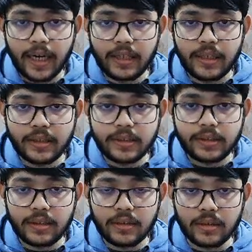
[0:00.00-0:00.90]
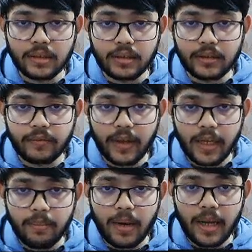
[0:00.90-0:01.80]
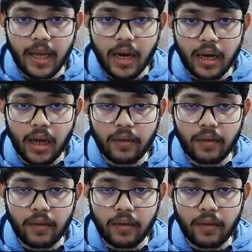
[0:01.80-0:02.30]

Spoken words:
this variable arr